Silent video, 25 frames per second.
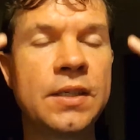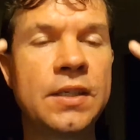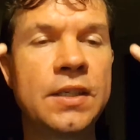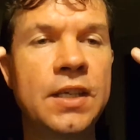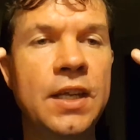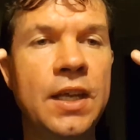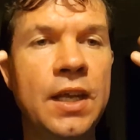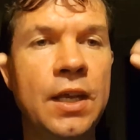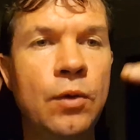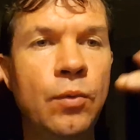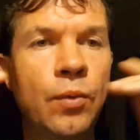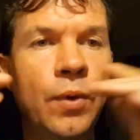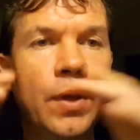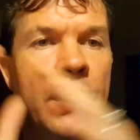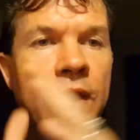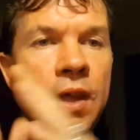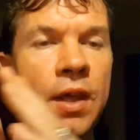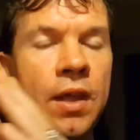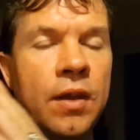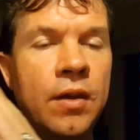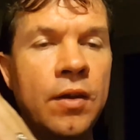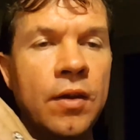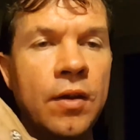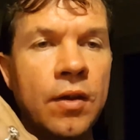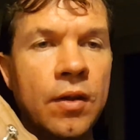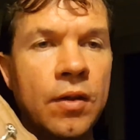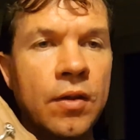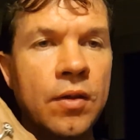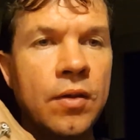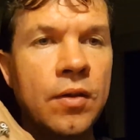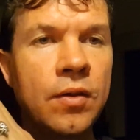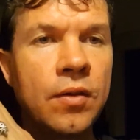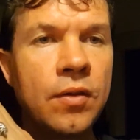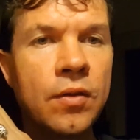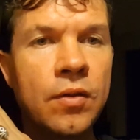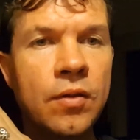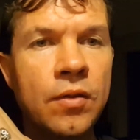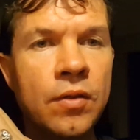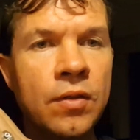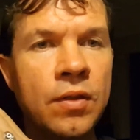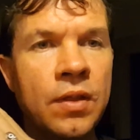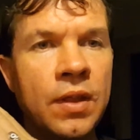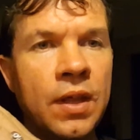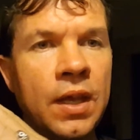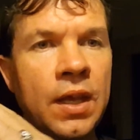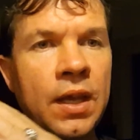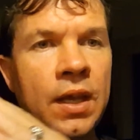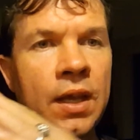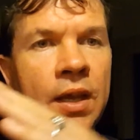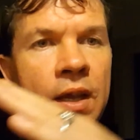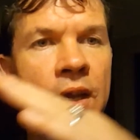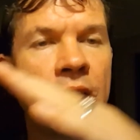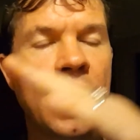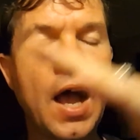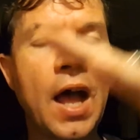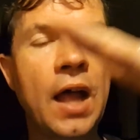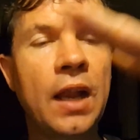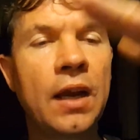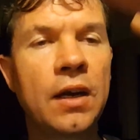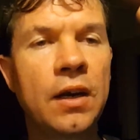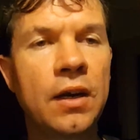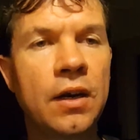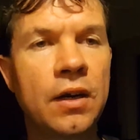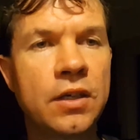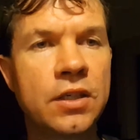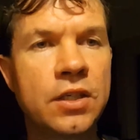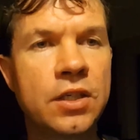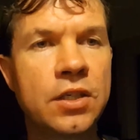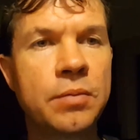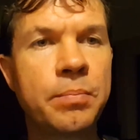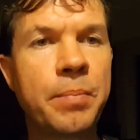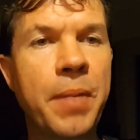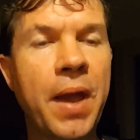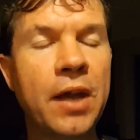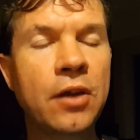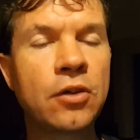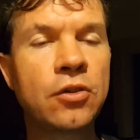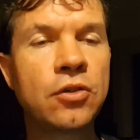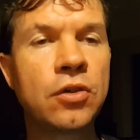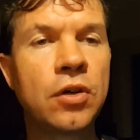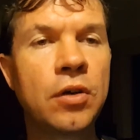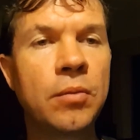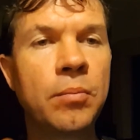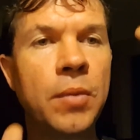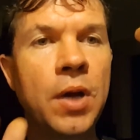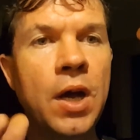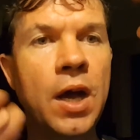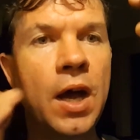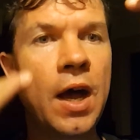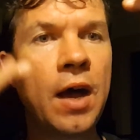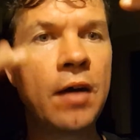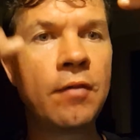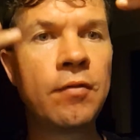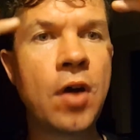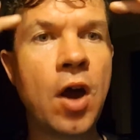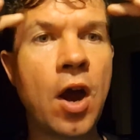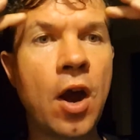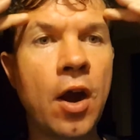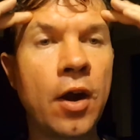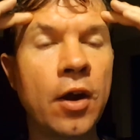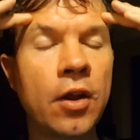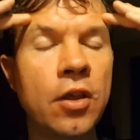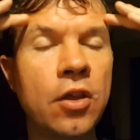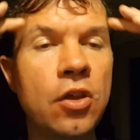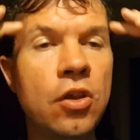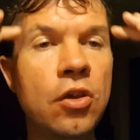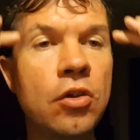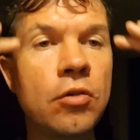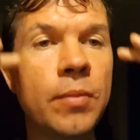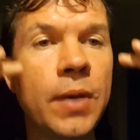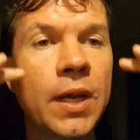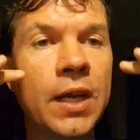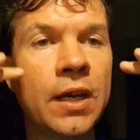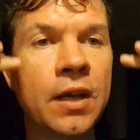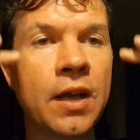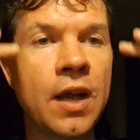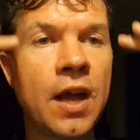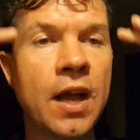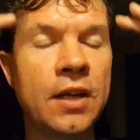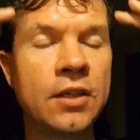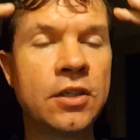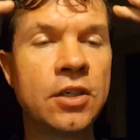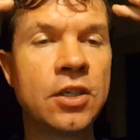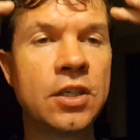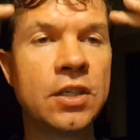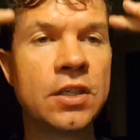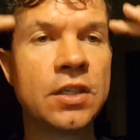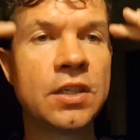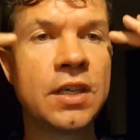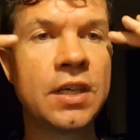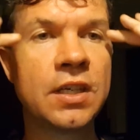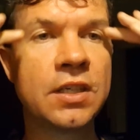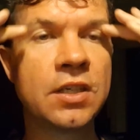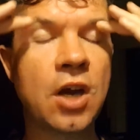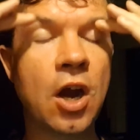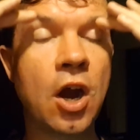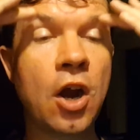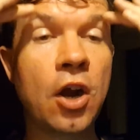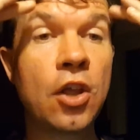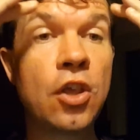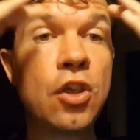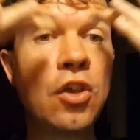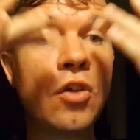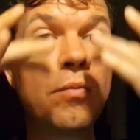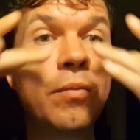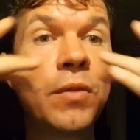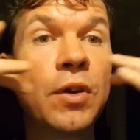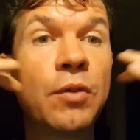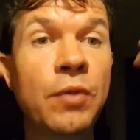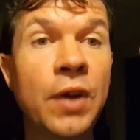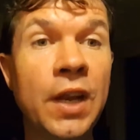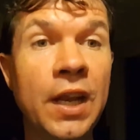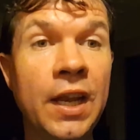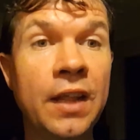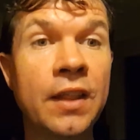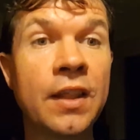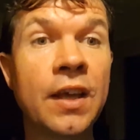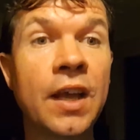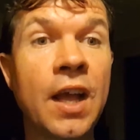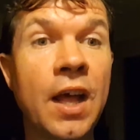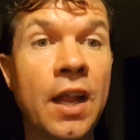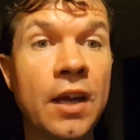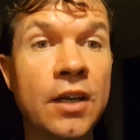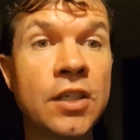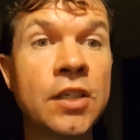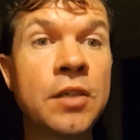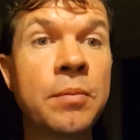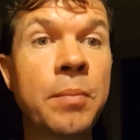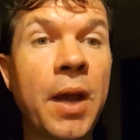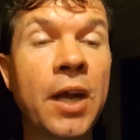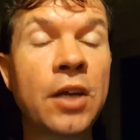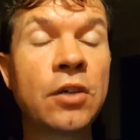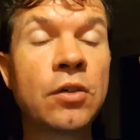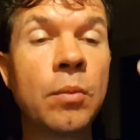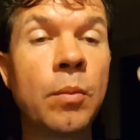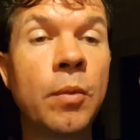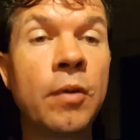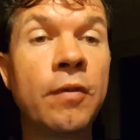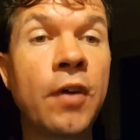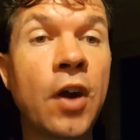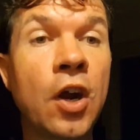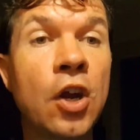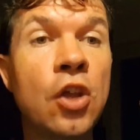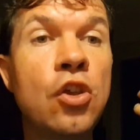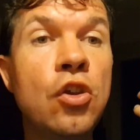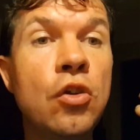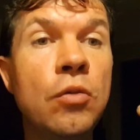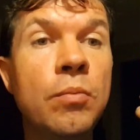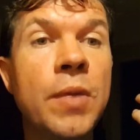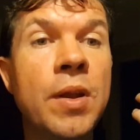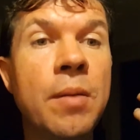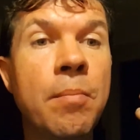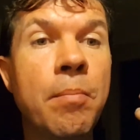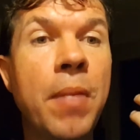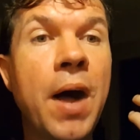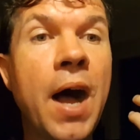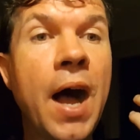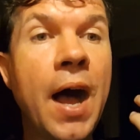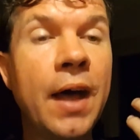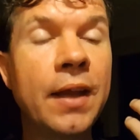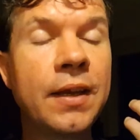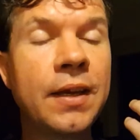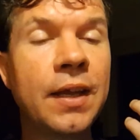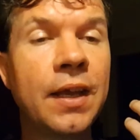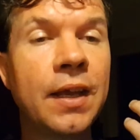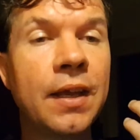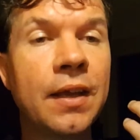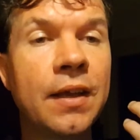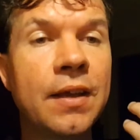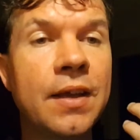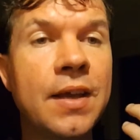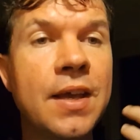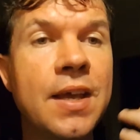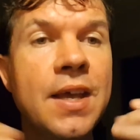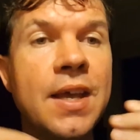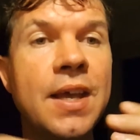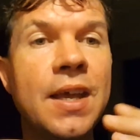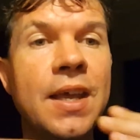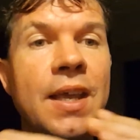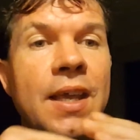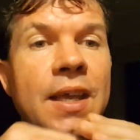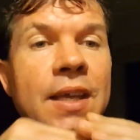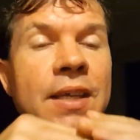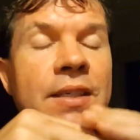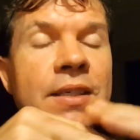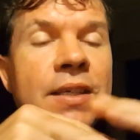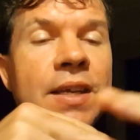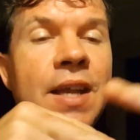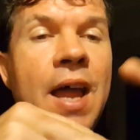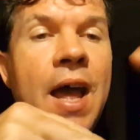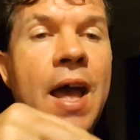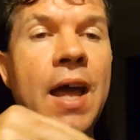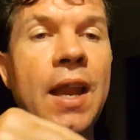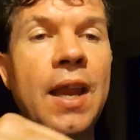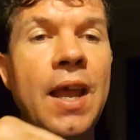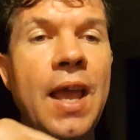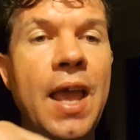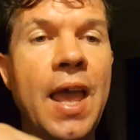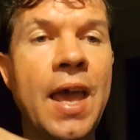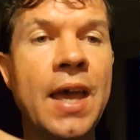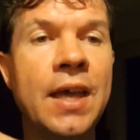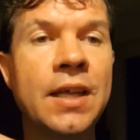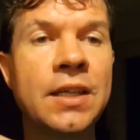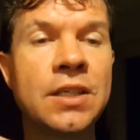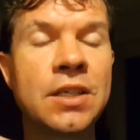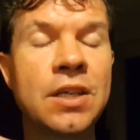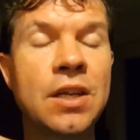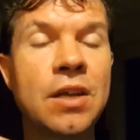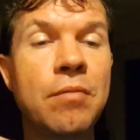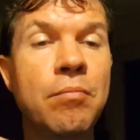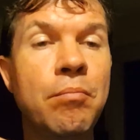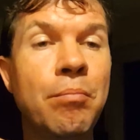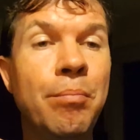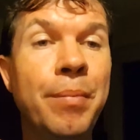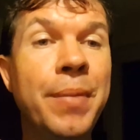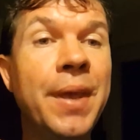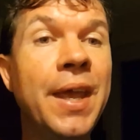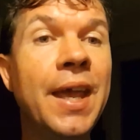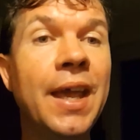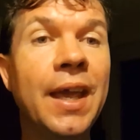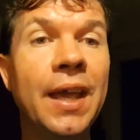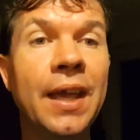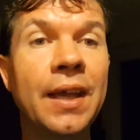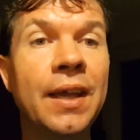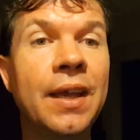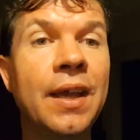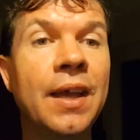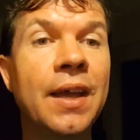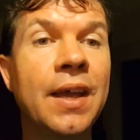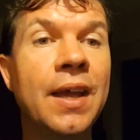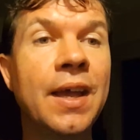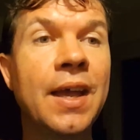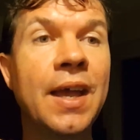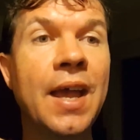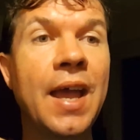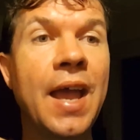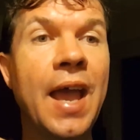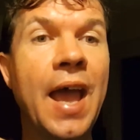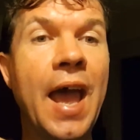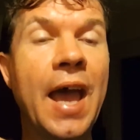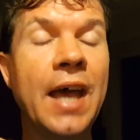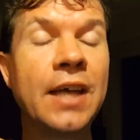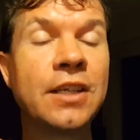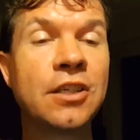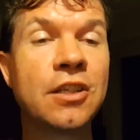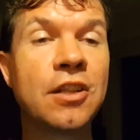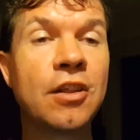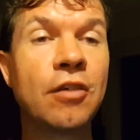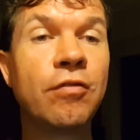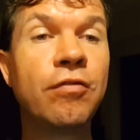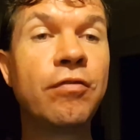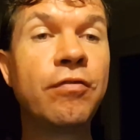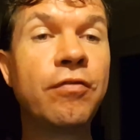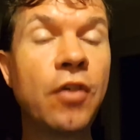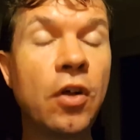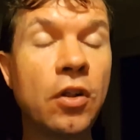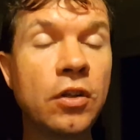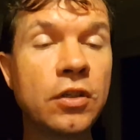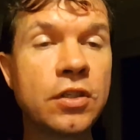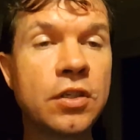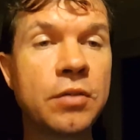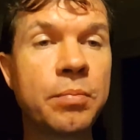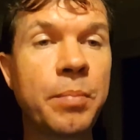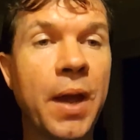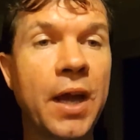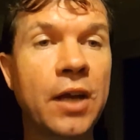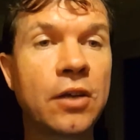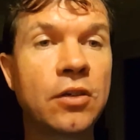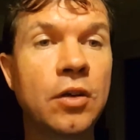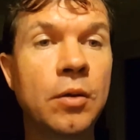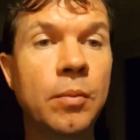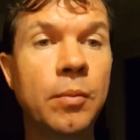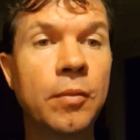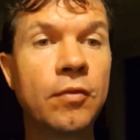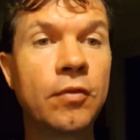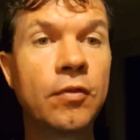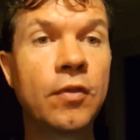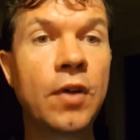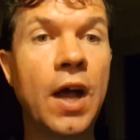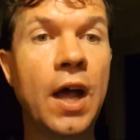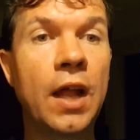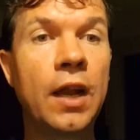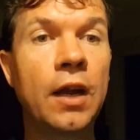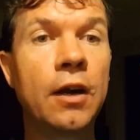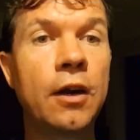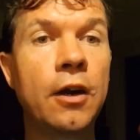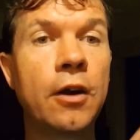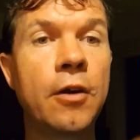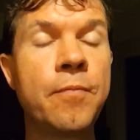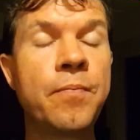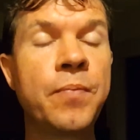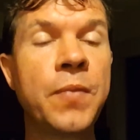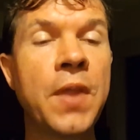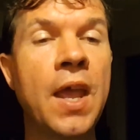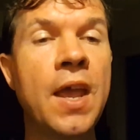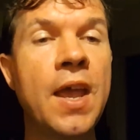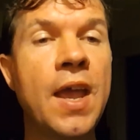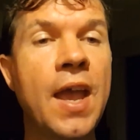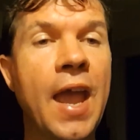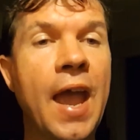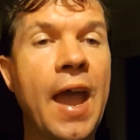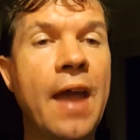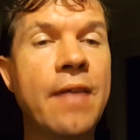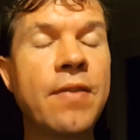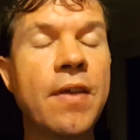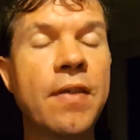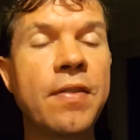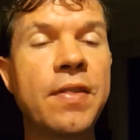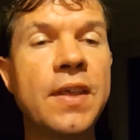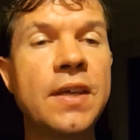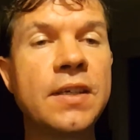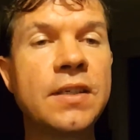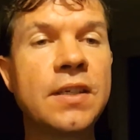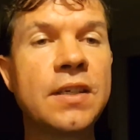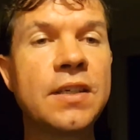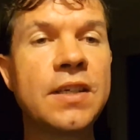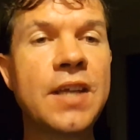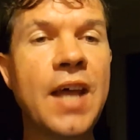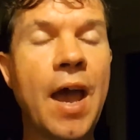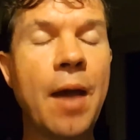see within the color spectrum of our human consciousness, really the color spectrum of our human body, is not as big as the full spectrum of color. And that this is